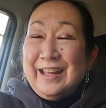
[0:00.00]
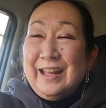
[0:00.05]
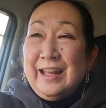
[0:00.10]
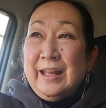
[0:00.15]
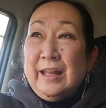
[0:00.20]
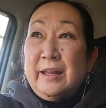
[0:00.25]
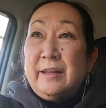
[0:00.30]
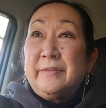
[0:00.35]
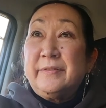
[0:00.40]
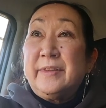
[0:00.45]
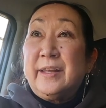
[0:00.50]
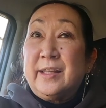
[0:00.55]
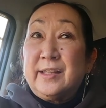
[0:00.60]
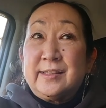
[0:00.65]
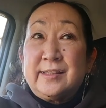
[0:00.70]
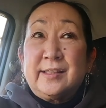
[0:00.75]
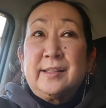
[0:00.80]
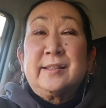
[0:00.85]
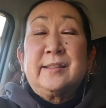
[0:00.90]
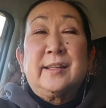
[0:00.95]
And
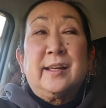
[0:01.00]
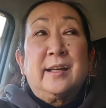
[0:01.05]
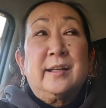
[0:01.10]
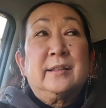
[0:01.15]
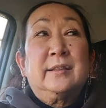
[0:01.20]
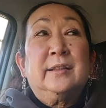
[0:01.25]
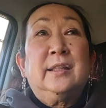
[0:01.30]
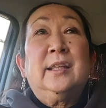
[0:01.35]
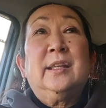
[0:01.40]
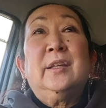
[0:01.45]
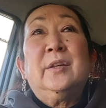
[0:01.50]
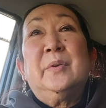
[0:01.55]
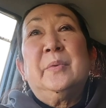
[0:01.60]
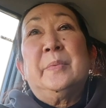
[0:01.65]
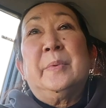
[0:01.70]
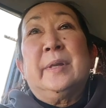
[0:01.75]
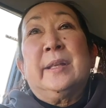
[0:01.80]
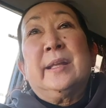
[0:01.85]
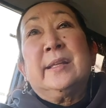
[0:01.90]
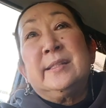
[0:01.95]
that's exactly
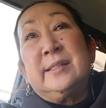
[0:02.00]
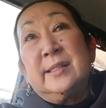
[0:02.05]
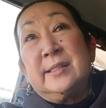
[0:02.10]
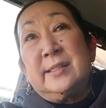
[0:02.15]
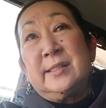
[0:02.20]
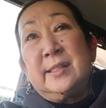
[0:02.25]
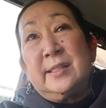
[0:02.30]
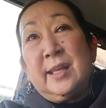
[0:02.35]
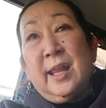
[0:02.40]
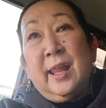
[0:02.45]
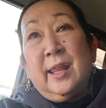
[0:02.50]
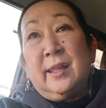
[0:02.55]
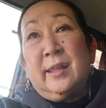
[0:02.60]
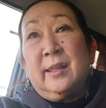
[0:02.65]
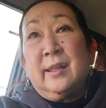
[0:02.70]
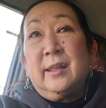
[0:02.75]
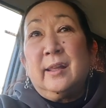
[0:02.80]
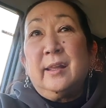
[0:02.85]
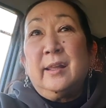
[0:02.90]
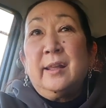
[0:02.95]
what I did today.
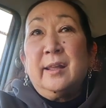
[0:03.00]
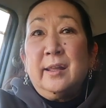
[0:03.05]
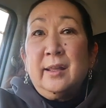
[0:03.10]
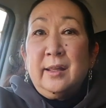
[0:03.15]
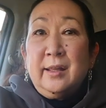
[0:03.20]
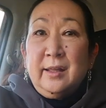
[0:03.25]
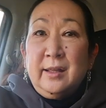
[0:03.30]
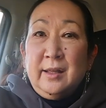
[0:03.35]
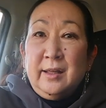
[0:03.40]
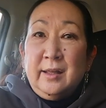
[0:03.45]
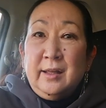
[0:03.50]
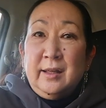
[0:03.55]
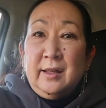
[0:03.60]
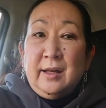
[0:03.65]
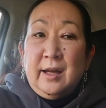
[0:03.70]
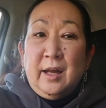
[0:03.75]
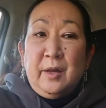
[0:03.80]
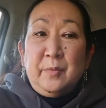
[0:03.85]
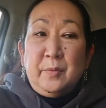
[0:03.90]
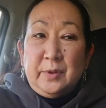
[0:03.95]

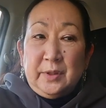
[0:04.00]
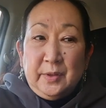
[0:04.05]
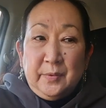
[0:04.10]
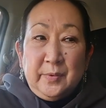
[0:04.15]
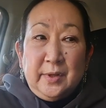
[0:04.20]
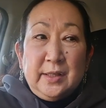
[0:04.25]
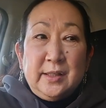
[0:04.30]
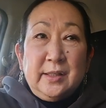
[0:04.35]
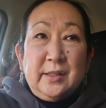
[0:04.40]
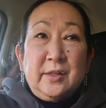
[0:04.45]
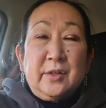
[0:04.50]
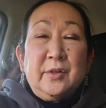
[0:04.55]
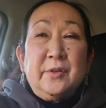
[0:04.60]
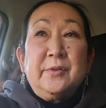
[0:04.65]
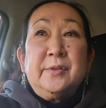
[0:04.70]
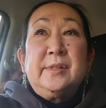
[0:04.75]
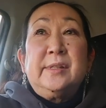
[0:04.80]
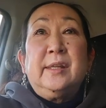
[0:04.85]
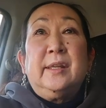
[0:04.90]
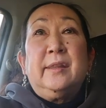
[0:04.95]
I really wanted to go
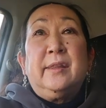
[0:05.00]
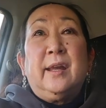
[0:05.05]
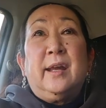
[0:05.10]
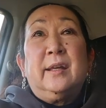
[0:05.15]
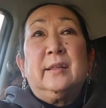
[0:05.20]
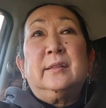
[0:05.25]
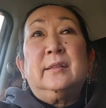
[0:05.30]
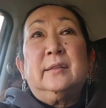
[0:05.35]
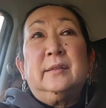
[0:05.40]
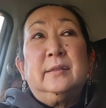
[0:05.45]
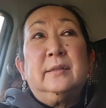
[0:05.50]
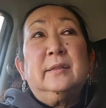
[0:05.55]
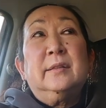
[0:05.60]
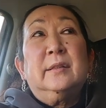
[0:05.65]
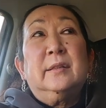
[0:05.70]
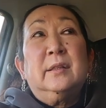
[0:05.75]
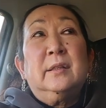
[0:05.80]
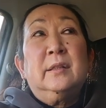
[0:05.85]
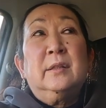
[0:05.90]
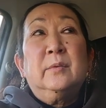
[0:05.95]
see that
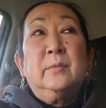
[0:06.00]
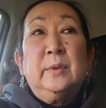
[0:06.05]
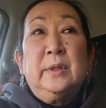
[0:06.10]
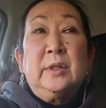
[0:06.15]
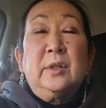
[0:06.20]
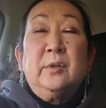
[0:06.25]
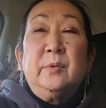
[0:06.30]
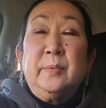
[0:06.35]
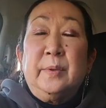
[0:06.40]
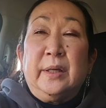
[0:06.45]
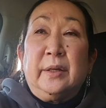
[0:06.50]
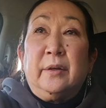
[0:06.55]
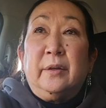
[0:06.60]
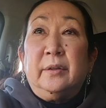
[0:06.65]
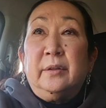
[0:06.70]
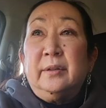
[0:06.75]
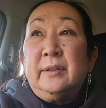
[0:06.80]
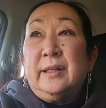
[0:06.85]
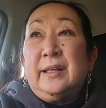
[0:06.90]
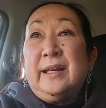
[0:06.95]
Wiggle
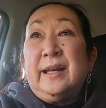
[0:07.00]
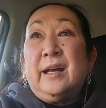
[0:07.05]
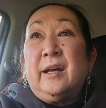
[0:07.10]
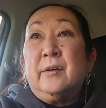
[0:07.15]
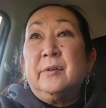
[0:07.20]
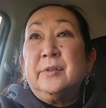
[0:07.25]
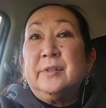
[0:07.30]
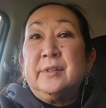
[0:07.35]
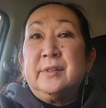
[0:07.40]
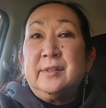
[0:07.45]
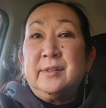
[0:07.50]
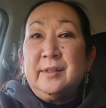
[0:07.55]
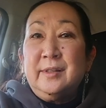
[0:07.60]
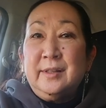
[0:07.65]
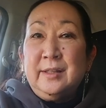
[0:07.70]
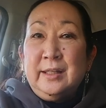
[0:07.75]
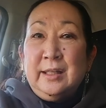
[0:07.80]
Wiggle house.